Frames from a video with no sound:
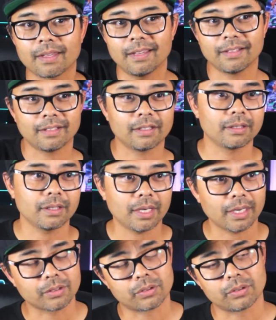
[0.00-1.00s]

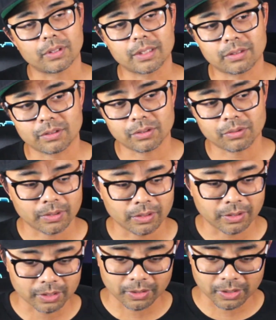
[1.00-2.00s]
Yeah, so that's just one
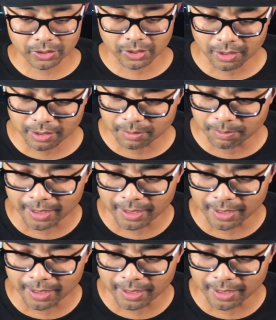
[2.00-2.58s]
of the things I want to share on this